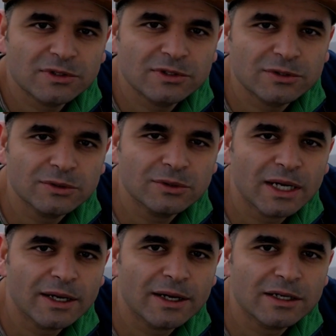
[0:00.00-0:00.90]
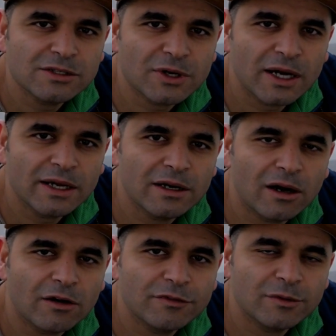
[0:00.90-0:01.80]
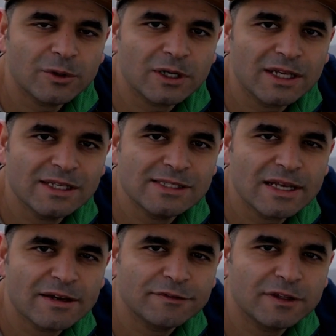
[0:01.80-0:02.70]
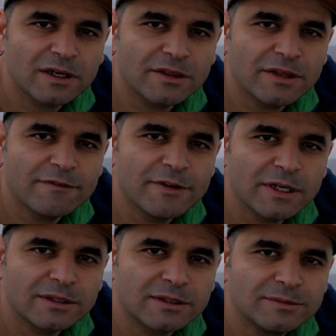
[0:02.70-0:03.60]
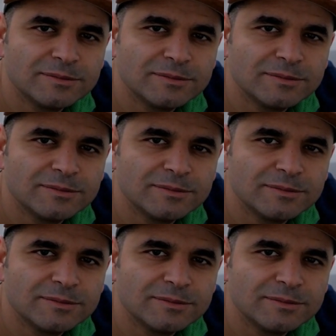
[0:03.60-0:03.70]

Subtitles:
to dry off what is left on the vehicle.